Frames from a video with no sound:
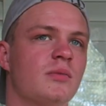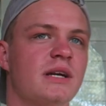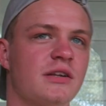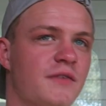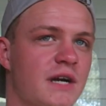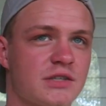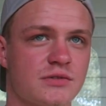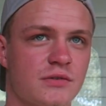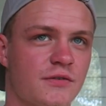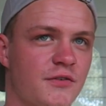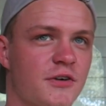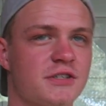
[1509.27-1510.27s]

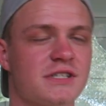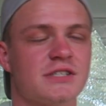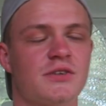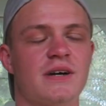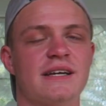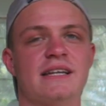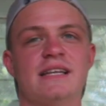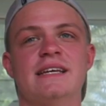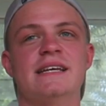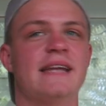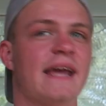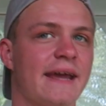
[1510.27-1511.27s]
manufacturer first is so I can get it
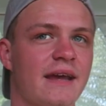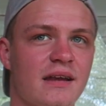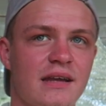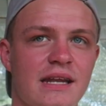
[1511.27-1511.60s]
in hand,